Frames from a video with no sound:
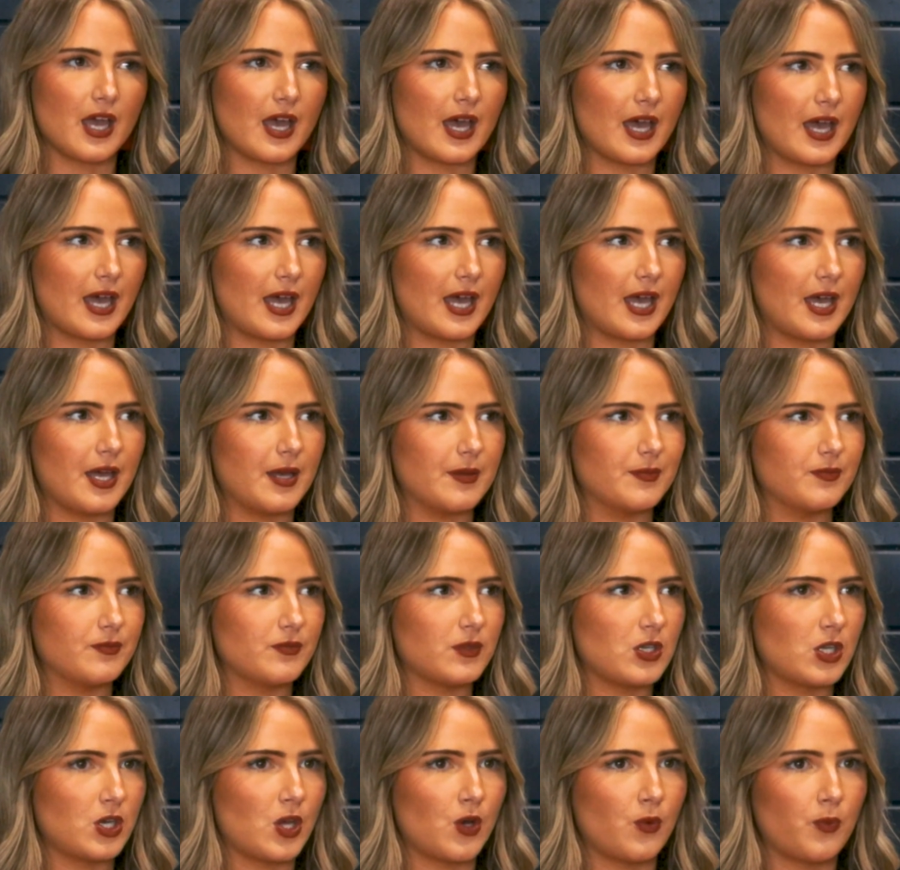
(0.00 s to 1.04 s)

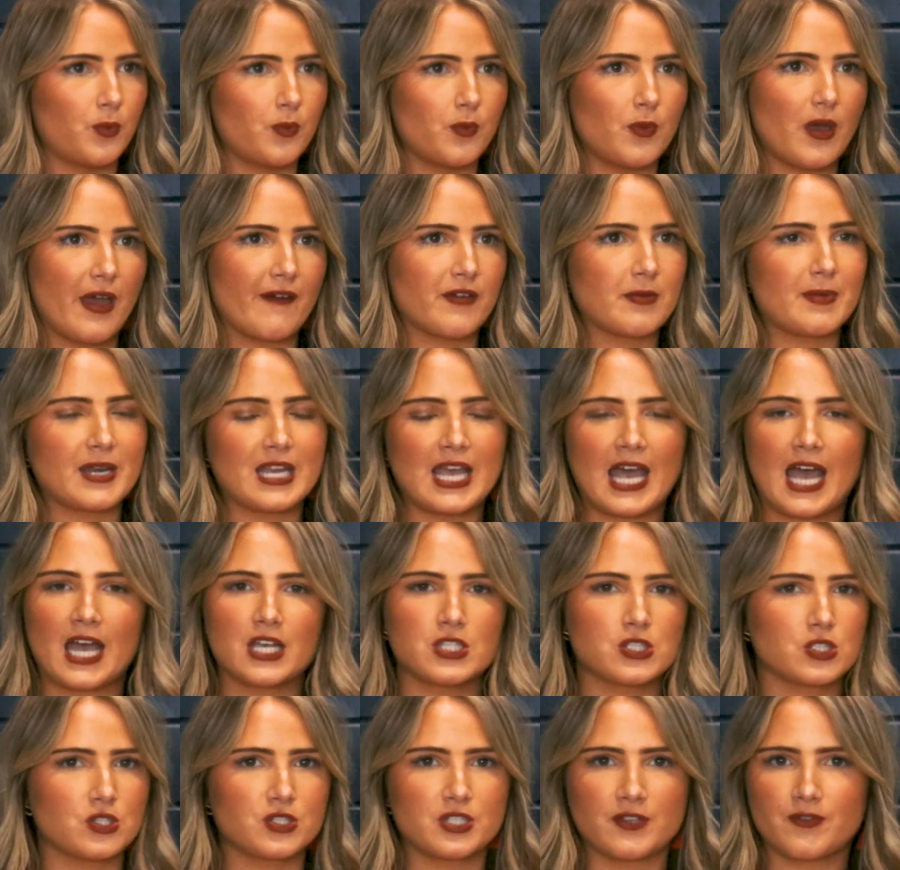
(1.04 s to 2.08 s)
Everybody
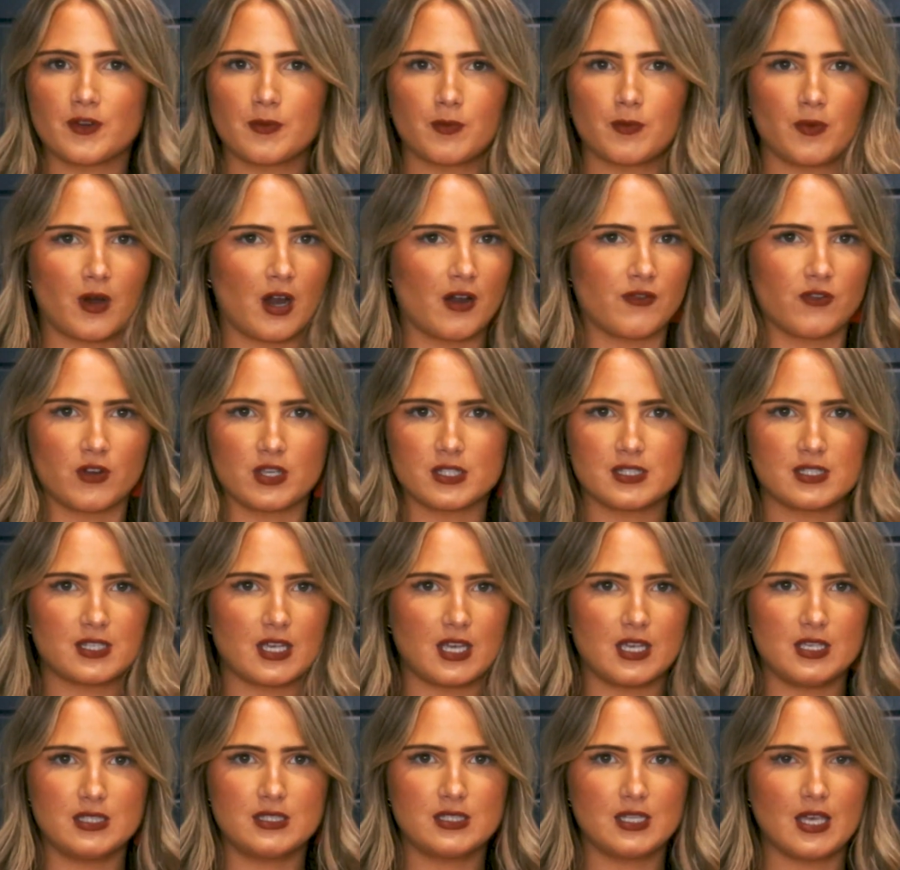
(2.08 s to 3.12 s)
has their different
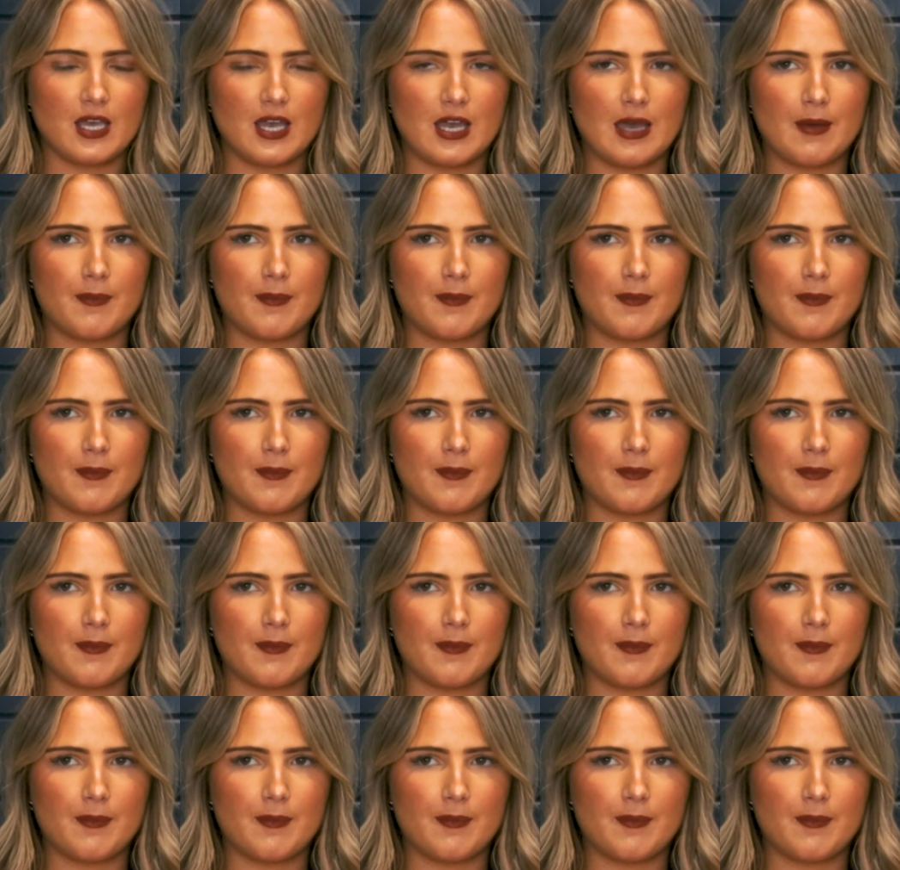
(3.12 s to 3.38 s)
preferences,